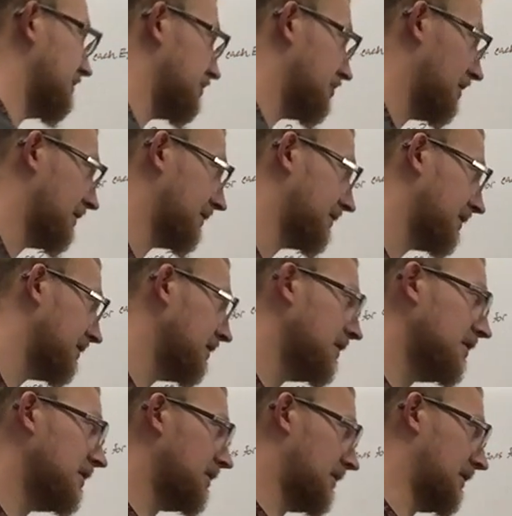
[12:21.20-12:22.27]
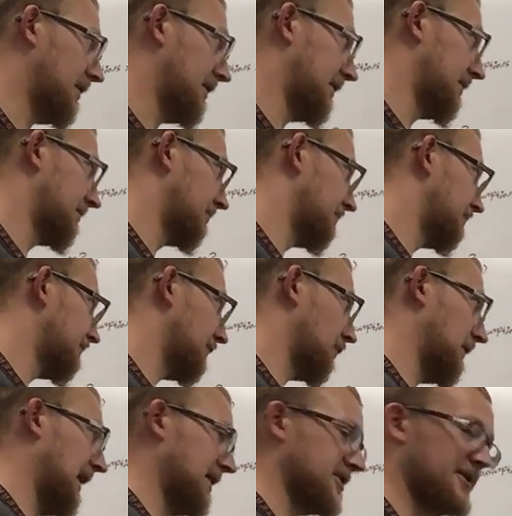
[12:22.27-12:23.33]
and chugged.
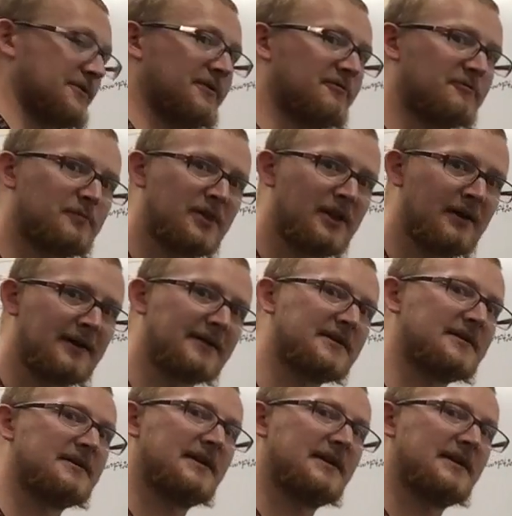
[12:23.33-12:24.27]
Well, actually we've plugged,